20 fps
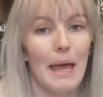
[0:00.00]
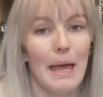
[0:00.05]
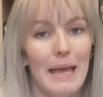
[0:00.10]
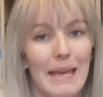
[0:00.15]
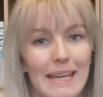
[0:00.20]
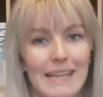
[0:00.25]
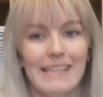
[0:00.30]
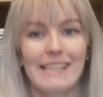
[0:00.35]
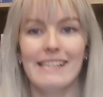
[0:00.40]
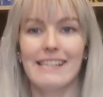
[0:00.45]

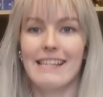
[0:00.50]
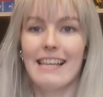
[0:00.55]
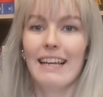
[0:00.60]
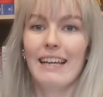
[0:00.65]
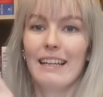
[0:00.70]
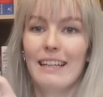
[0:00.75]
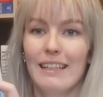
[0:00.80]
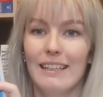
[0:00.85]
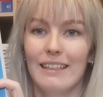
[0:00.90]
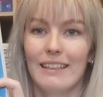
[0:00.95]
It
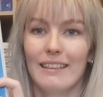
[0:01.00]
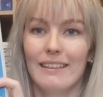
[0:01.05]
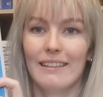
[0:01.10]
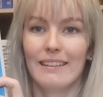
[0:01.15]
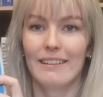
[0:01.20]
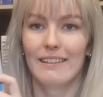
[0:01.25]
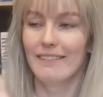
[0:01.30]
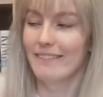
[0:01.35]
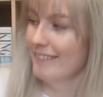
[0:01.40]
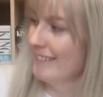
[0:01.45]

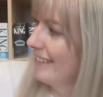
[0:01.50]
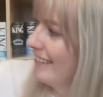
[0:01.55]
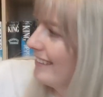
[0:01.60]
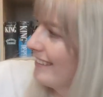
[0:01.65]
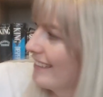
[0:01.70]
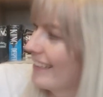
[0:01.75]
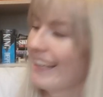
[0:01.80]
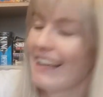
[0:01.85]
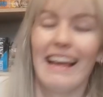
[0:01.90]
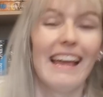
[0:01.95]

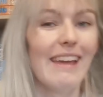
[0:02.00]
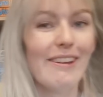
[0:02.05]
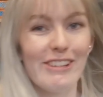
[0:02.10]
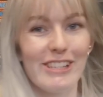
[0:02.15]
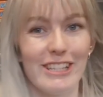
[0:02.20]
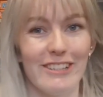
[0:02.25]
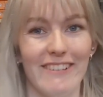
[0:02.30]
Was